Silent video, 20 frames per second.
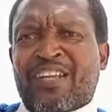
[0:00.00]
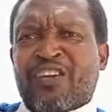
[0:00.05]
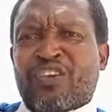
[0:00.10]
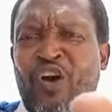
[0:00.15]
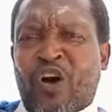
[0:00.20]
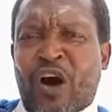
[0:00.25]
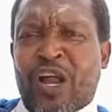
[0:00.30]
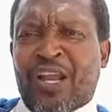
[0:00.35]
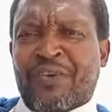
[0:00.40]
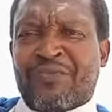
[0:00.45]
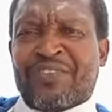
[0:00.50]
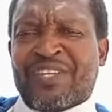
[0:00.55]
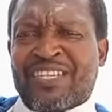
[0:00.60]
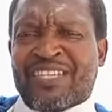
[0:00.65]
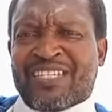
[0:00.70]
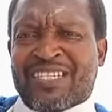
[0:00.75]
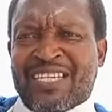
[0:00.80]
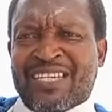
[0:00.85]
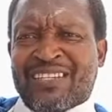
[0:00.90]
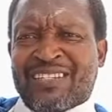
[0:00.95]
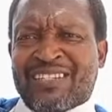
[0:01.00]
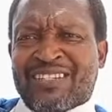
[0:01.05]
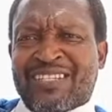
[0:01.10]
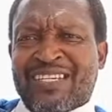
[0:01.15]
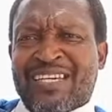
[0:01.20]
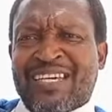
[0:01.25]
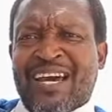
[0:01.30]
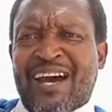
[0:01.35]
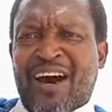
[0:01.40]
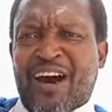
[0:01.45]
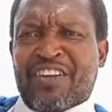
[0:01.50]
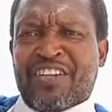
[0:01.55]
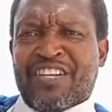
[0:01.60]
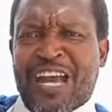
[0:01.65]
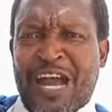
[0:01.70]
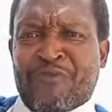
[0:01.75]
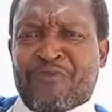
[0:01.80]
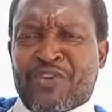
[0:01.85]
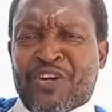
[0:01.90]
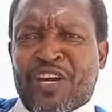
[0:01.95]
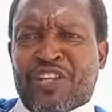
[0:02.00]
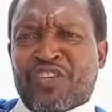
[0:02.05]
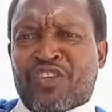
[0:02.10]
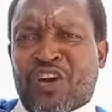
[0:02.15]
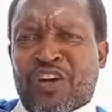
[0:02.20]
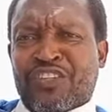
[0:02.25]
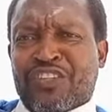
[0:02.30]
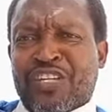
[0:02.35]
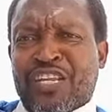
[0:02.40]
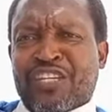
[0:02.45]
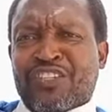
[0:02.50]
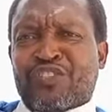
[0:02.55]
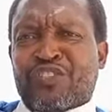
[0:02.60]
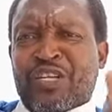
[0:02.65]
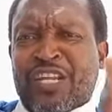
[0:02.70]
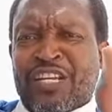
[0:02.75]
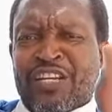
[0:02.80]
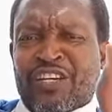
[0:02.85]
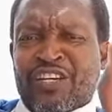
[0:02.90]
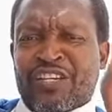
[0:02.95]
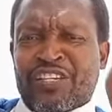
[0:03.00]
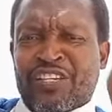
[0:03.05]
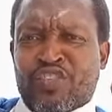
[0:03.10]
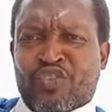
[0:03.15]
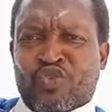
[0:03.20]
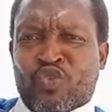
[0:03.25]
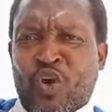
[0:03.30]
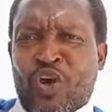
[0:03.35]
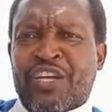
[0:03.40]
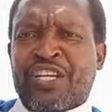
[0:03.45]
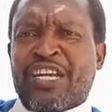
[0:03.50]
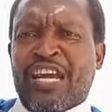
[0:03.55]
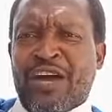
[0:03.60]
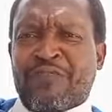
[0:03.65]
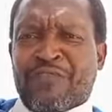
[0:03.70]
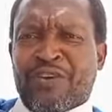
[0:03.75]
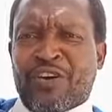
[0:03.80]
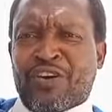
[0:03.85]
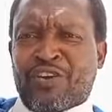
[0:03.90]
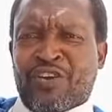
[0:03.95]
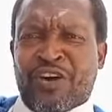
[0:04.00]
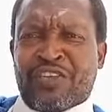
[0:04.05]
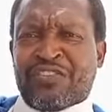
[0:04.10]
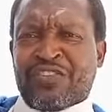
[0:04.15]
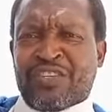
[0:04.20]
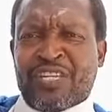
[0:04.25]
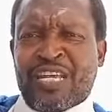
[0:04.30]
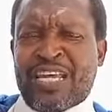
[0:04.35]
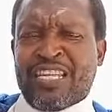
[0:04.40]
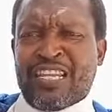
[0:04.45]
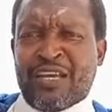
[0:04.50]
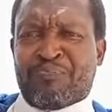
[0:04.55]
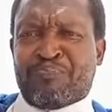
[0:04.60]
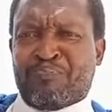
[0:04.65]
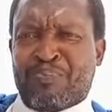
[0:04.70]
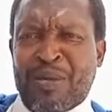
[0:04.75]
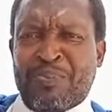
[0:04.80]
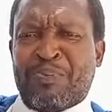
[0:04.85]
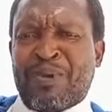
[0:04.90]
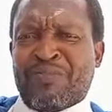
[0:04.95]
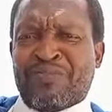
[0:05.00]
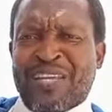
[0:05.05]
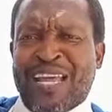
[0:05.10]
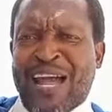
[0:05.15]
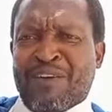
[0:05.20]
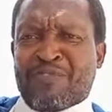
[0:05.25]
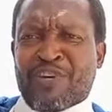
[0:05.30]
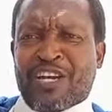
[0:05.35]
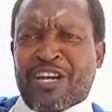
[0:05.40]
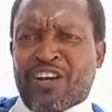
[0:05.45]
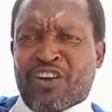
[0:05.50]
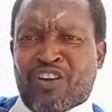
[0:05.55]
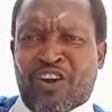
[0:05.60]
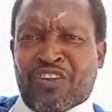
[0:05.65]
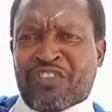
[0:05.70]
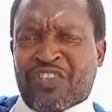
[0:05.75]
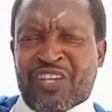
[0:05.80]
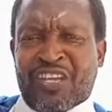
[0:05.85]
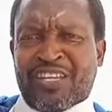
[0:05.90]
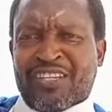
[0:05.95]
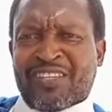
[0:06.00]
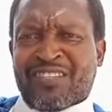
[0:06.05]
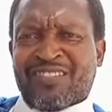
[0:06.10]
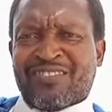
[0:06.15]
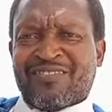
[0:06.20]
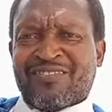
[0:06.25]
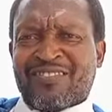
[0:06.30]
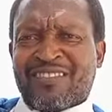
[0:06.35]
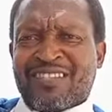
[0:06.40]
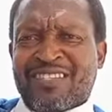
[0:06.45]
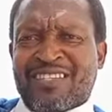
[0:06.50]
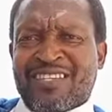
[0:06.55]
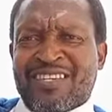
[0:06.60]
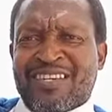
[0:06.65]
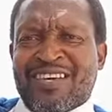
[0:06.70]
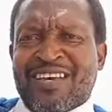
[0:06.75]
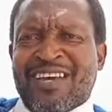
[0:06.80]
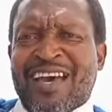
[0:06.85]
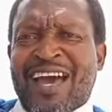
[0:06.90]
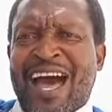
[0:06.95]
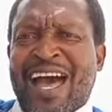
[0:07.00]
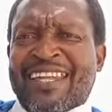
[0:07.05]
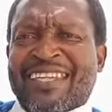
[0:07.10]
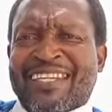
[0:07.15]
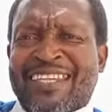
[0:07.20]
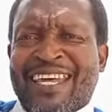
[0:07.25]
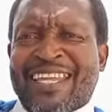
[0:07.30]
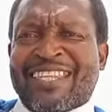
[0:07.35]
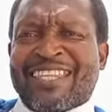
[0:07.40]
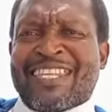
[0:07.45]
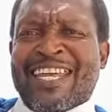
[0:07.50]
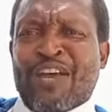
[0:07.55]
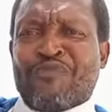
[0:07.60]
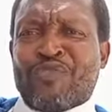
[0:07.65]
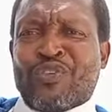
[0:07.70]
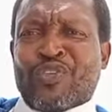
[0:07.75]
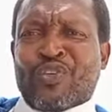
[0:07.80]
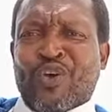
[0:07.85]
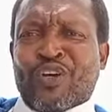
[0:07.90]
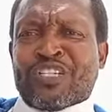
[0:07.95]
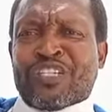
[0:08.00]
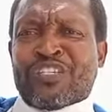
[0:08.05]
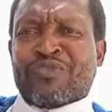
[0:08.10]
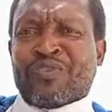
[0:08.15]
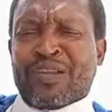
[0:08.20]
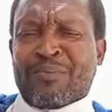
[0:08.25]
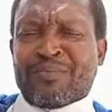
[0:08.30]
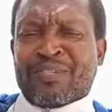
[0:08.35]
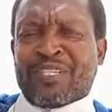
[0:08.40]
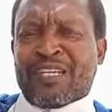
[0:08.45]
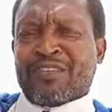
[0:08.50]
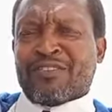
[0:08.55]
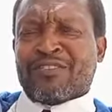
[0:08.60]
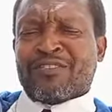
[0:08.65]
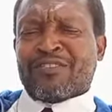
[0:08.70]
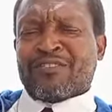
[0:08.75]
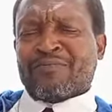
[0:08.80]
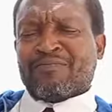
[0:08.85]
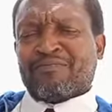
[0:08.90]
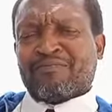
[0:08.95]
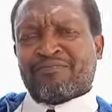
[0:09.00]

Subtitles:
and all of these things on the African continent so that they can destroy the people of the African continent and get their resources for themselves.